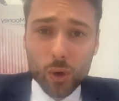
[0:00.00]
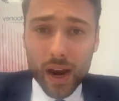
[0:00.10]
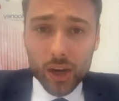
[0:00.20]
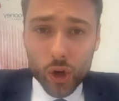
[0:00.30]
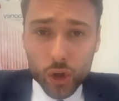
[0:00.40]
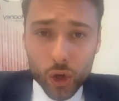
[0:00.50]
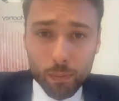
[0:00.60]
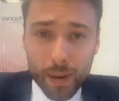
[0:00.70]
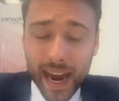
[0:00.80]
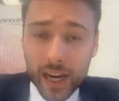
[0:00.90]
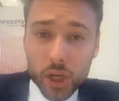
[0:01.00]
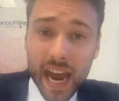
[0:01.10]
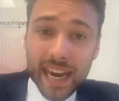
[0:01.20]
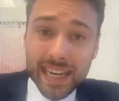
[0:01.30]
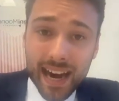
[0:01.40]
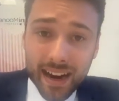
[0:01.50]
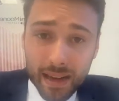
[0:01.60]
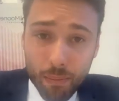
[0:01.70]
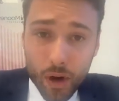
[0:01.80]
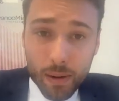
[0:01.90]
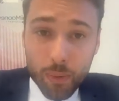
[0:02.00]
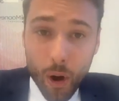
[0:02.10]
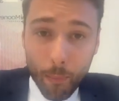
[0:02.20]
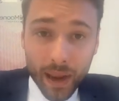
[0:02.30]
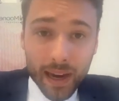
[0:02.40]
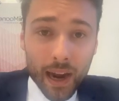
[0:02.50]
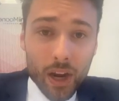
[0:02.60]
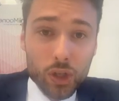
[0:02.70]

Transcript: to our YouTube page at Yanni Mooney Property